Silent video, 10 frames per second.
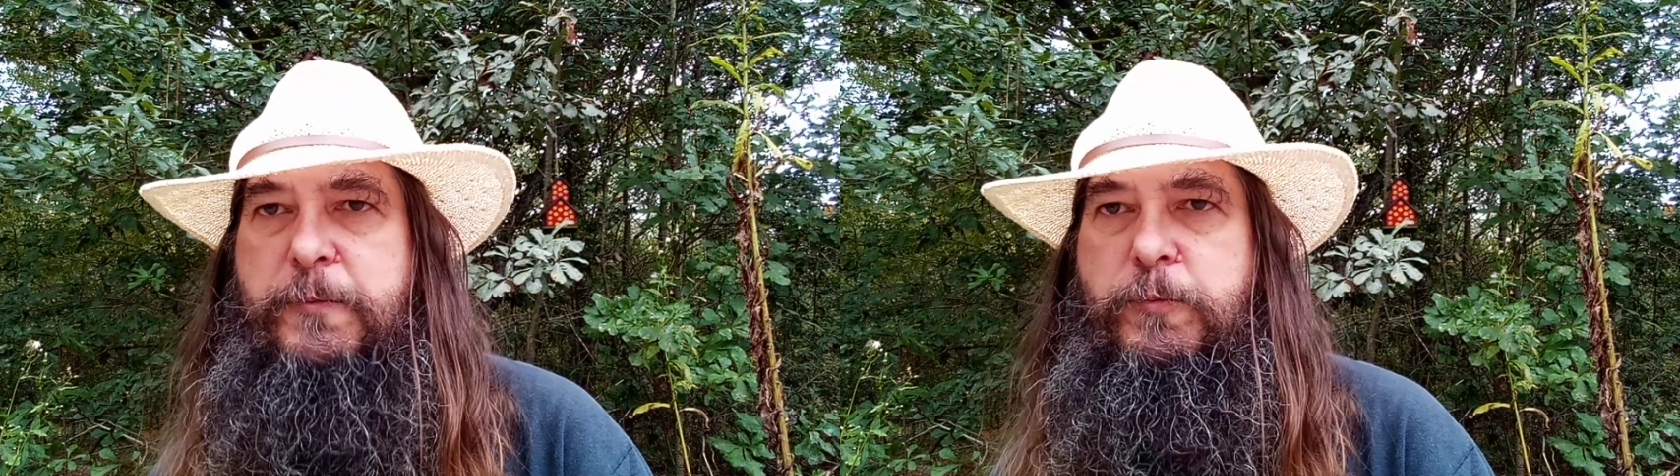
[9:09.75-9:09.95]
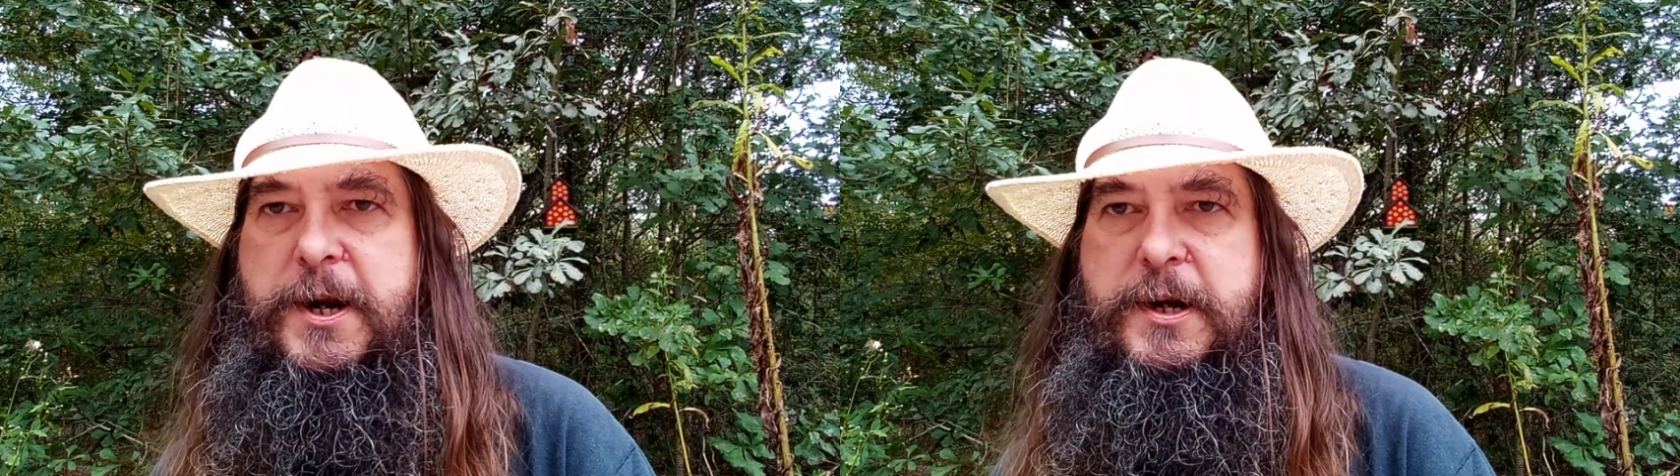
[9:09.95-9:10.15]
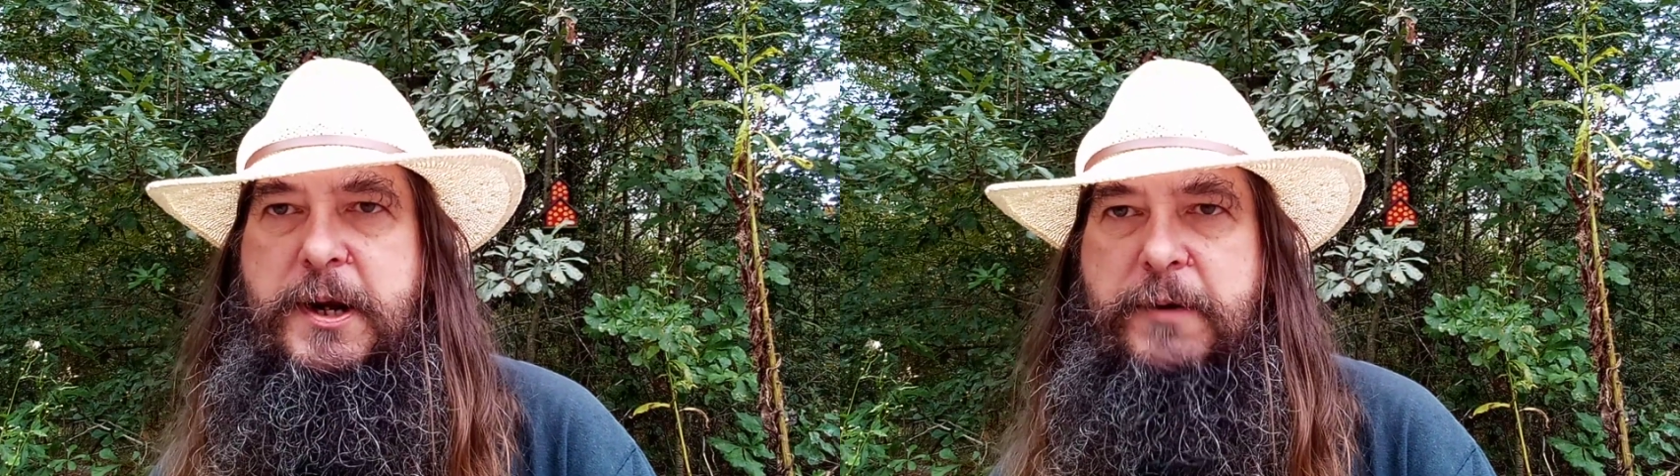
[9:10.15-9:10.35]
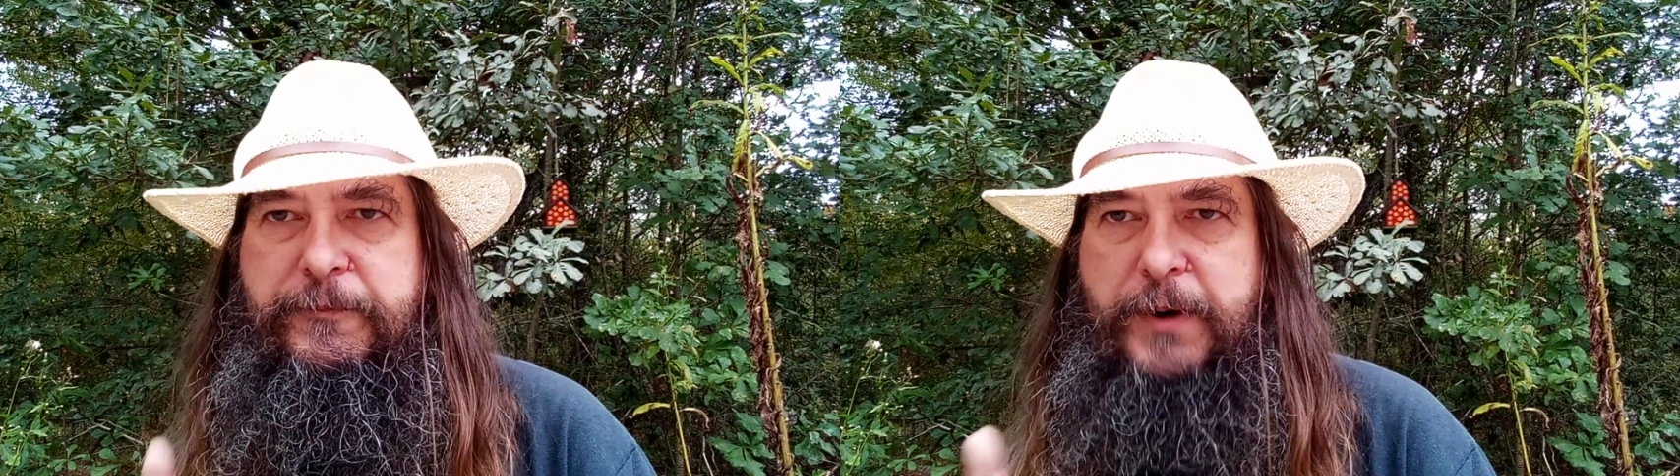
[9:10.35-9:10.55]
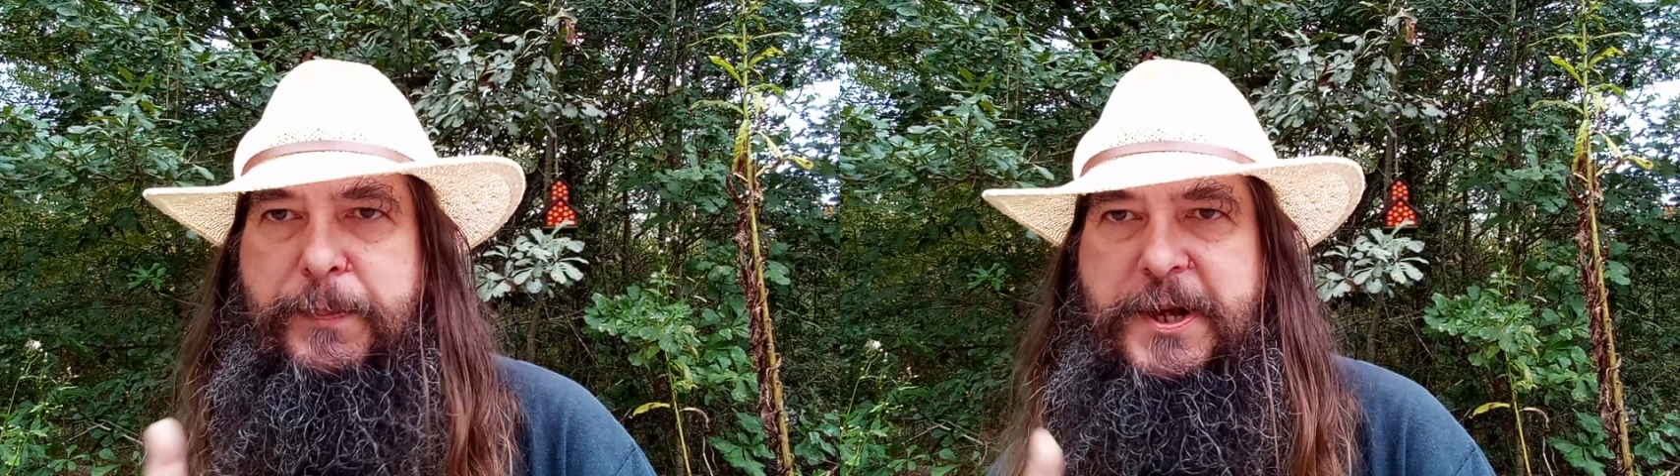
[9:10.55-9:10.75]
one
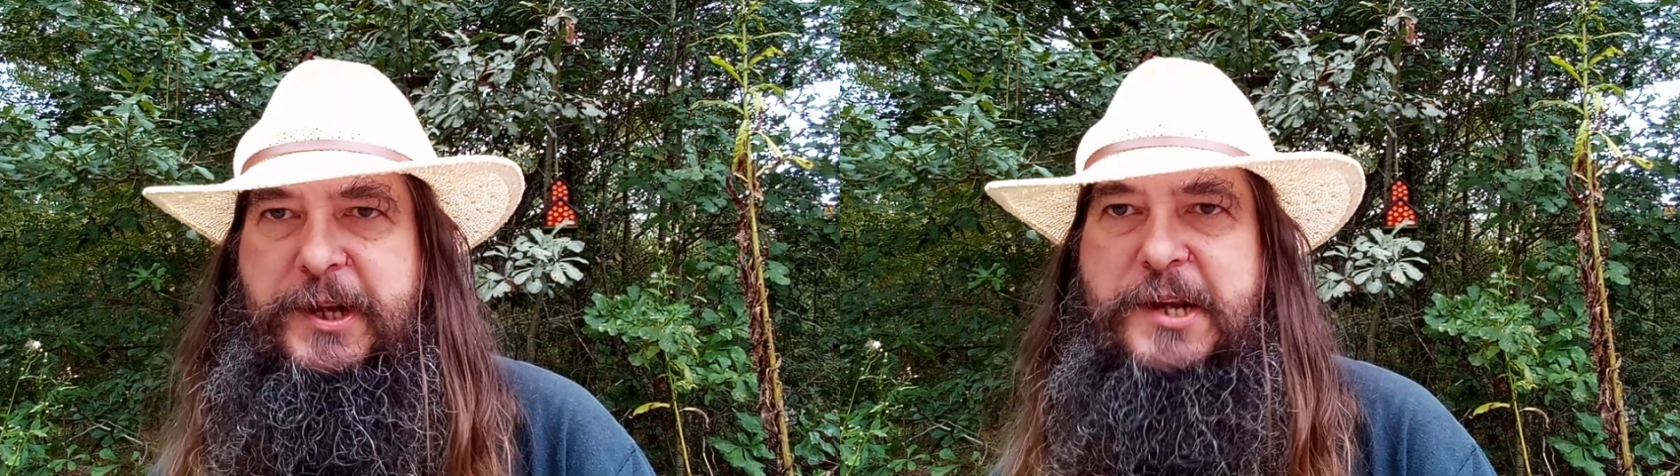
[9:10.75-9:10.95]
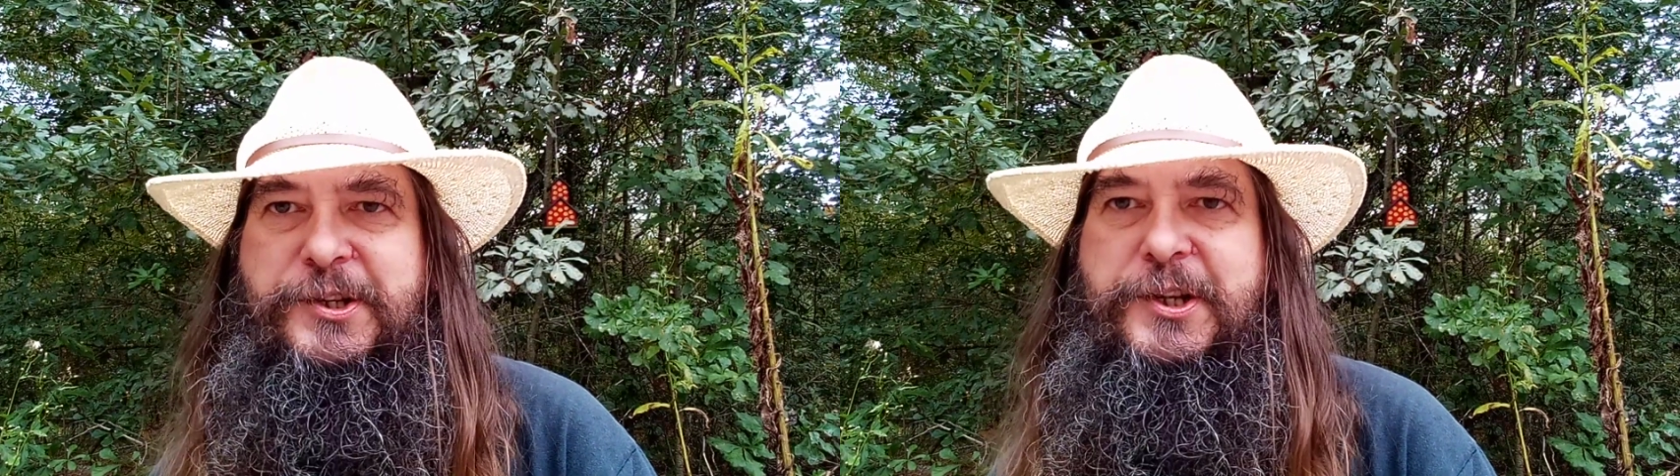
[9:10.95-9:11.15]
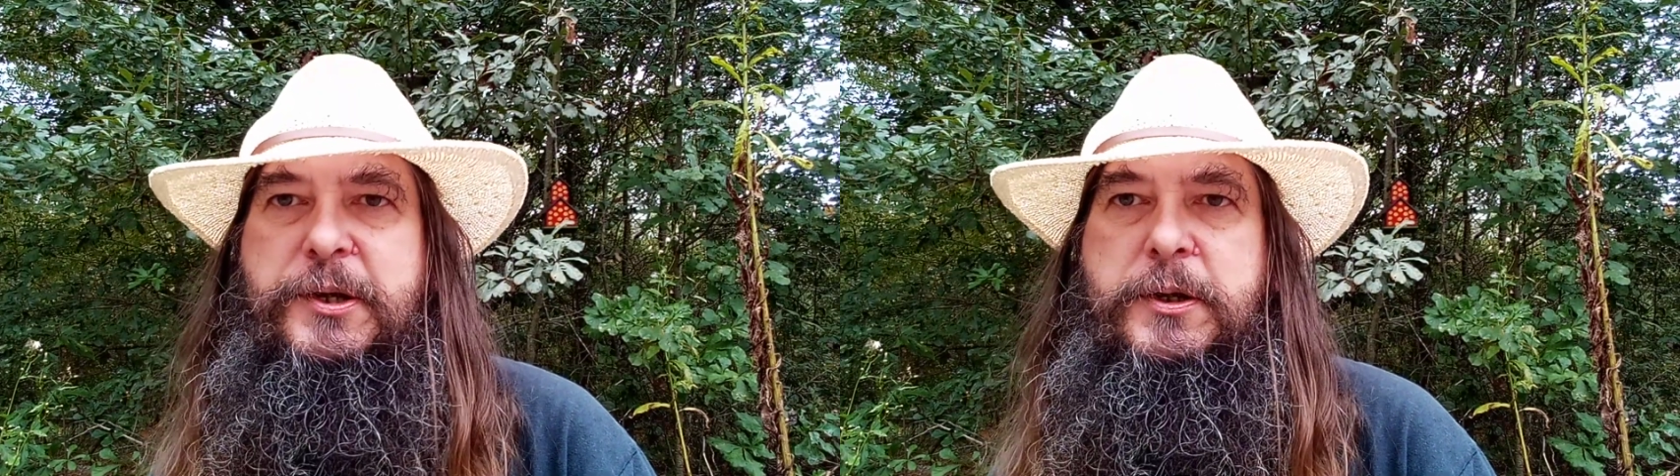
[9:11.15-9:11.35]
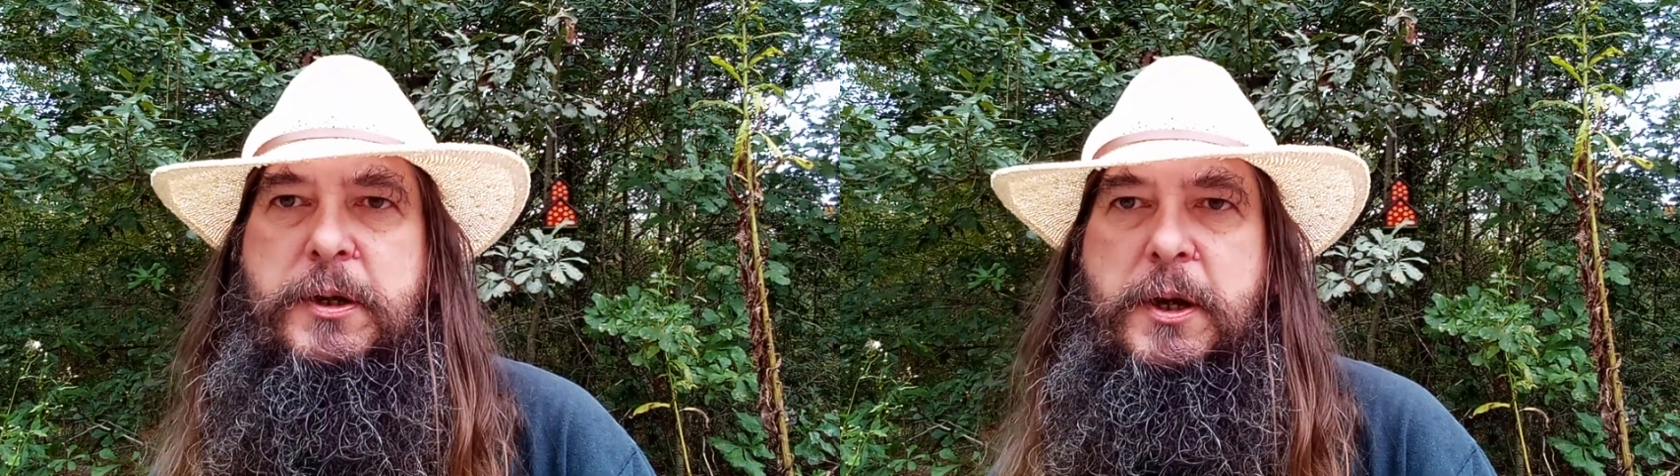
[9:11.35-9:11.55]
floppy disk,